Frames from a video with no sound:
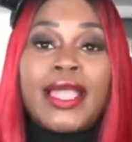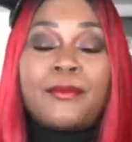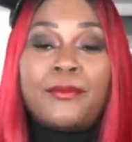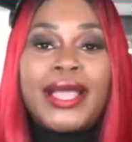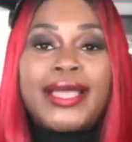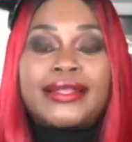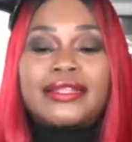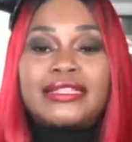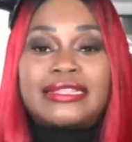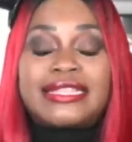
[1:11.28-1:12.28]
But
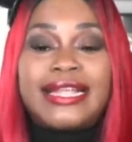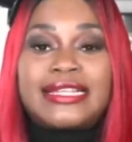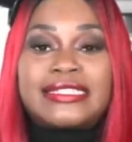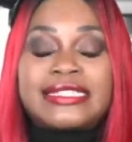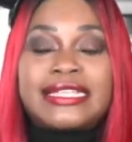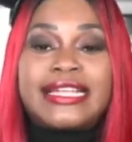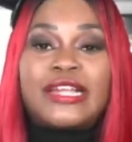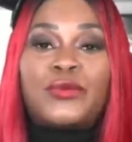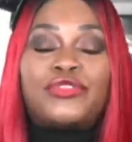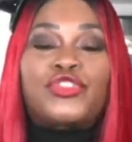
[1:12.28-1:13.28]
the thing is, this
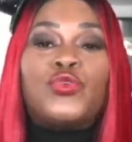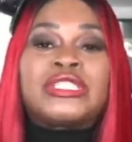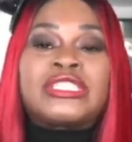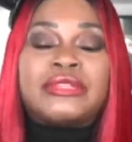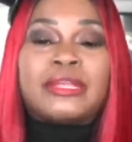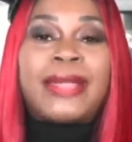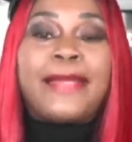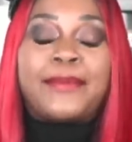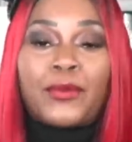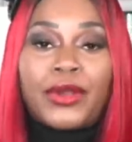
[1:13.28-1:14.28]
idiot went through with some of the
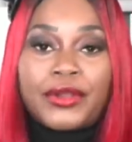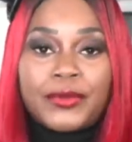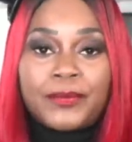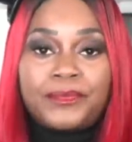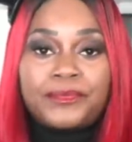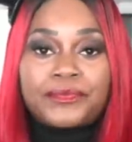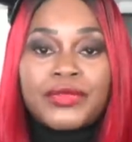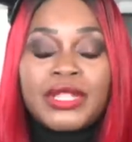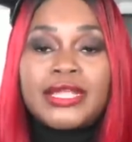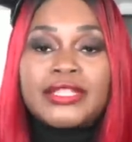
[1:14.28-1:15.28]
paperwork.
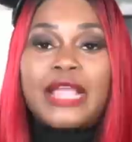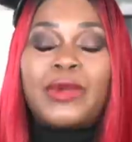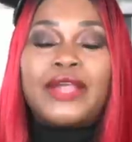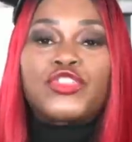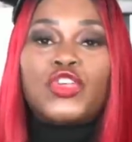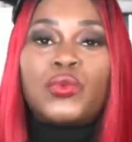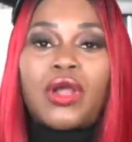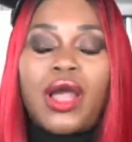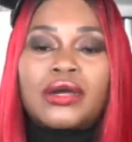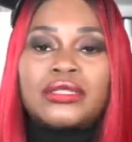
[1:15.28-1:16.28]
They went through with
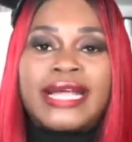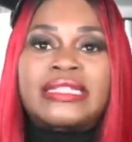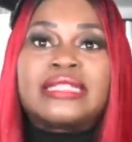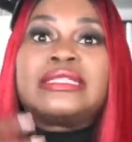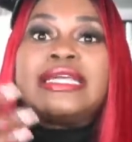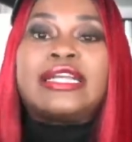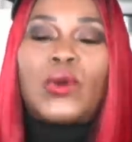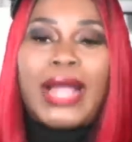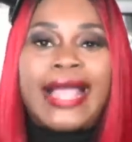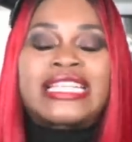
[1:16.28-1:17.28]
all like the
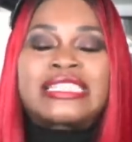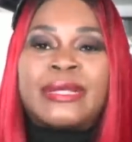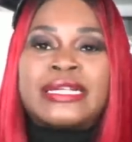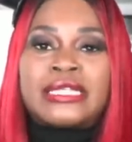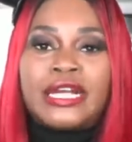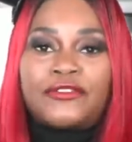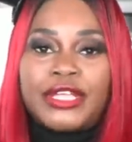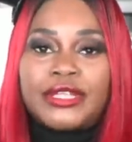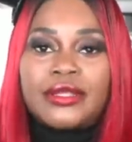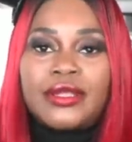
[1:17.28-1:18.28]
legal aspects of
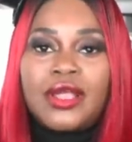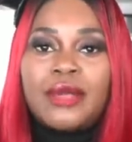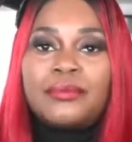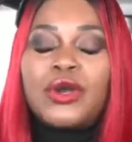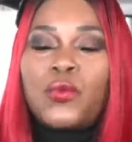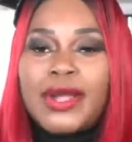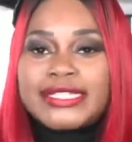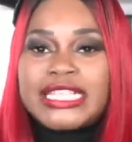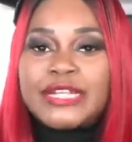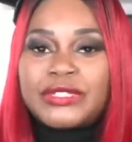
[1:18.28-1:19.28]
it. But
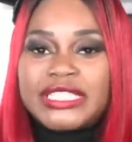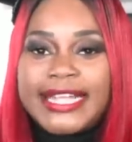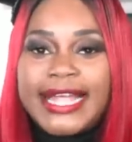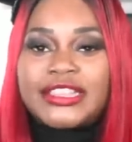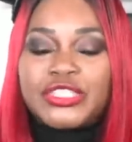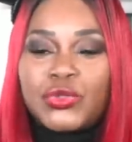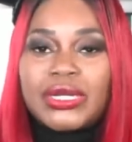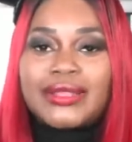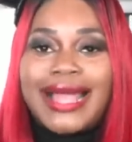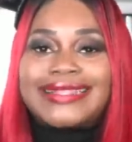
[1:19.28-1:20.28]
once he really got to
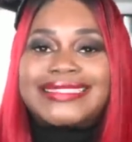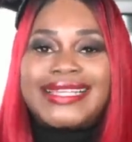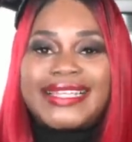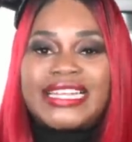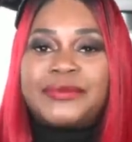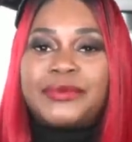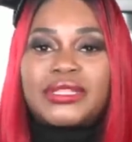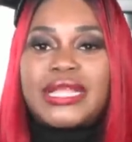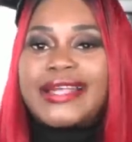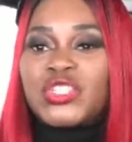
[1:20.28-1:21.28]
doing a lot of digging, he
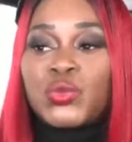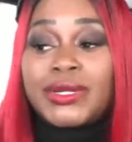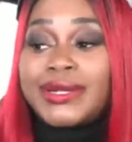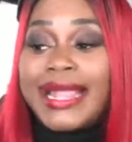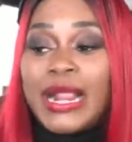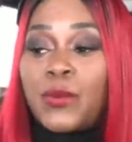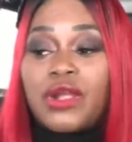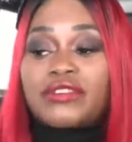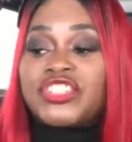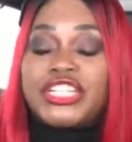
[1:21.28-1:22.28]
realized Twitter ain't
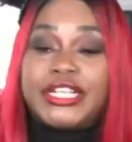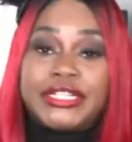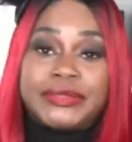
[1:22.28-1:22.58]
worth shit.